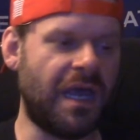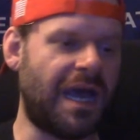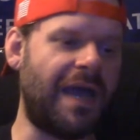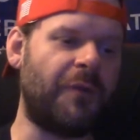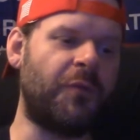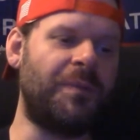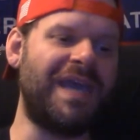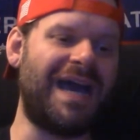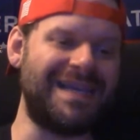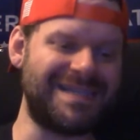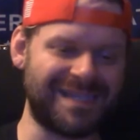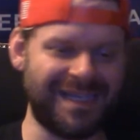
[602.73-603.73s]
I will be
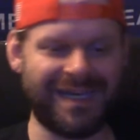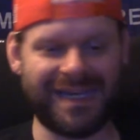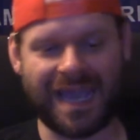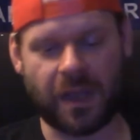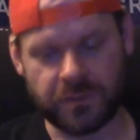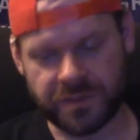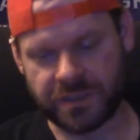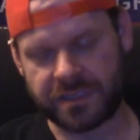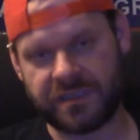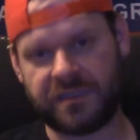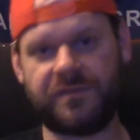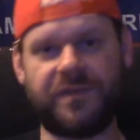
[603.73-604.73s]
isolating out just
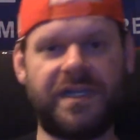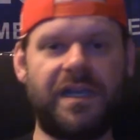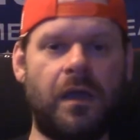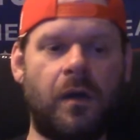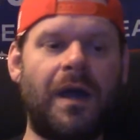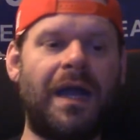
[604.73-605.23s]
this video.